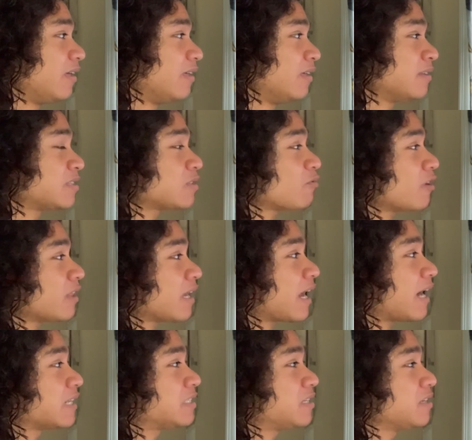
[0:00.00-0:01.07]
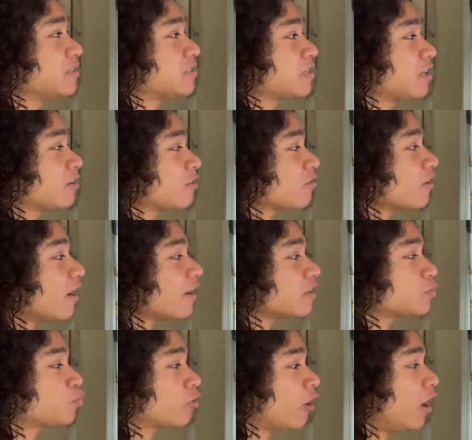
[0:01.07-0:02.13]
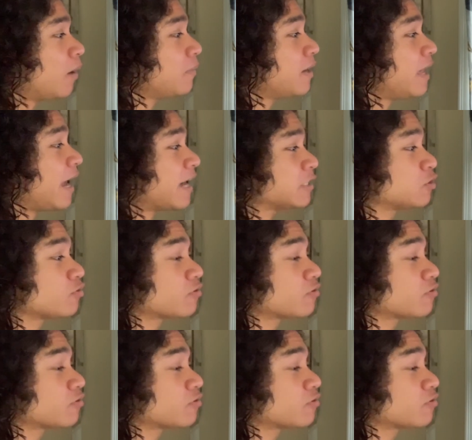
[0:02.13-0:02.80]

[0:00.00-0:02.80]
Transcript: This is where they got teased. They're not as prominent as you